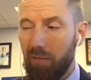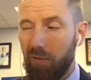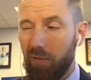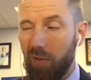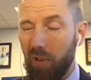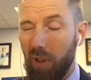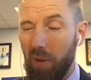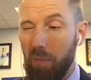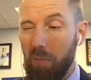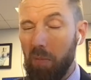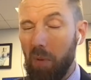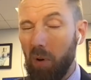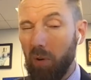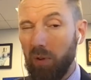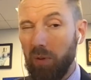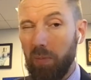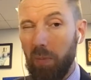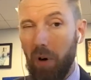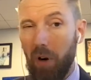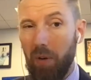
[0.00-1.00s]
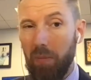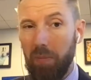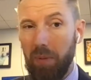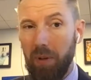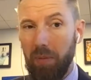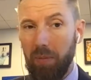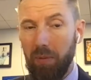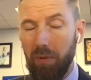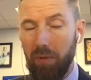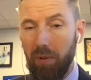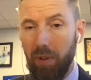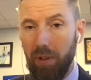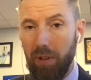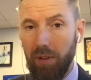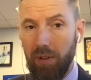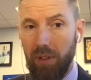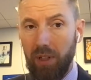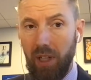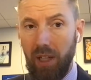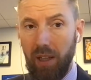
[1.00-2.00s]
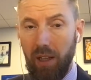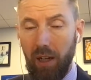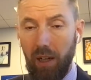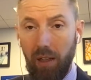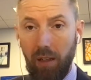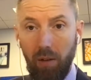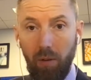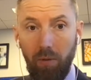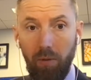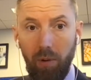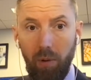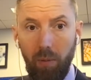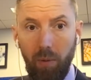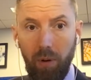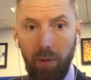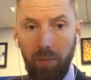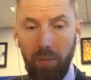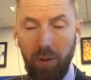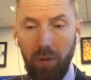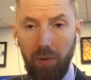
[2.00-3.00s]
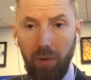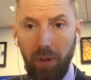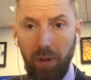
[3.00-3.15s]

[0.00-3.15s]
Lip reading: for the most part, people understand that I don't know what I'm doing,